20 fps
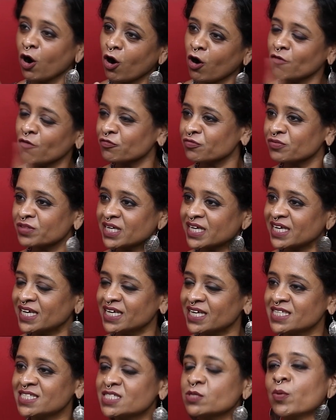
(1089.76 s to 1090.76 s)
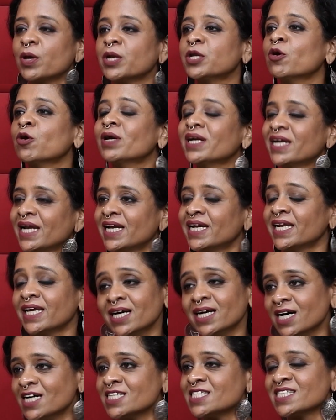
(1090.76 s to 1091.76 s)
of the kids when you're
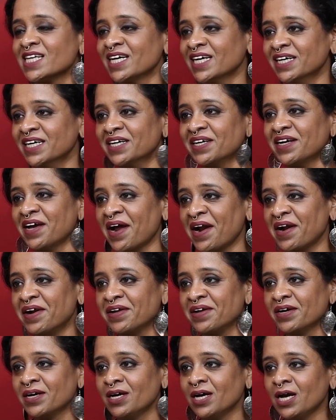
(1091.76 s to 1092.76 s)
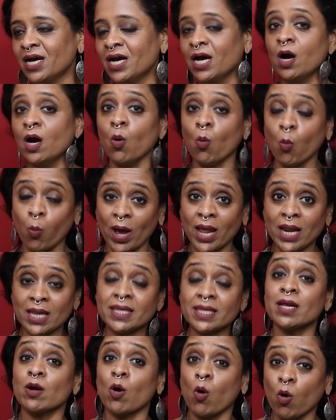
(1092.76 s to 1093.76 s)
dating a single dad. Well,
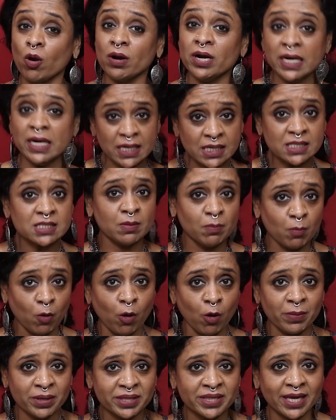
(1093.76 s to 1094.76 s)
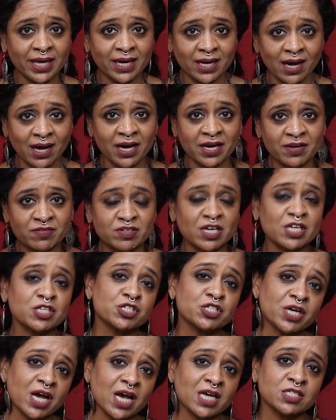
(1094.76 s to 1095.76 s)
there already is a mom in their lives and
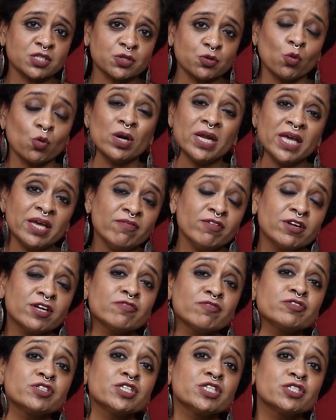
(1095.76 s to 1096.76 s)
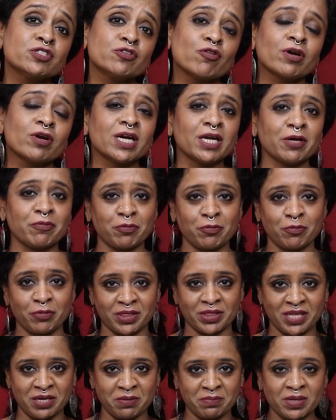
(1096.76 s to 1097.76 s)
she has a role even if she's not living
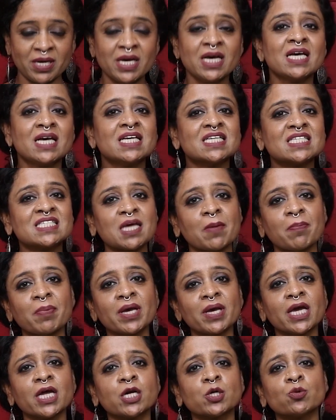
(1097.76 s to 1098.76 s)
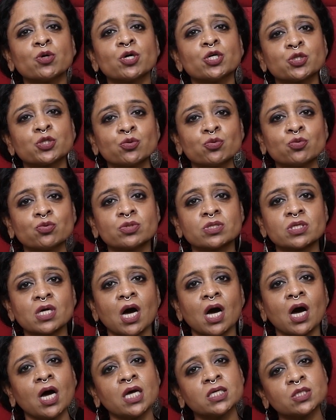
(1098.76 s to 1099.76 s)
with them. Stepping into her shoes
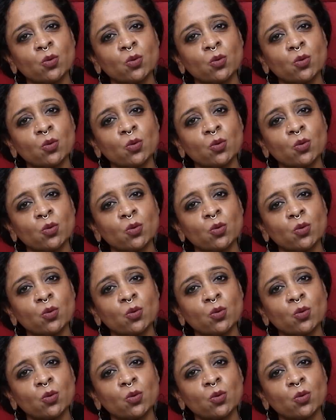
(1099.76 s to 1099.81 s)
is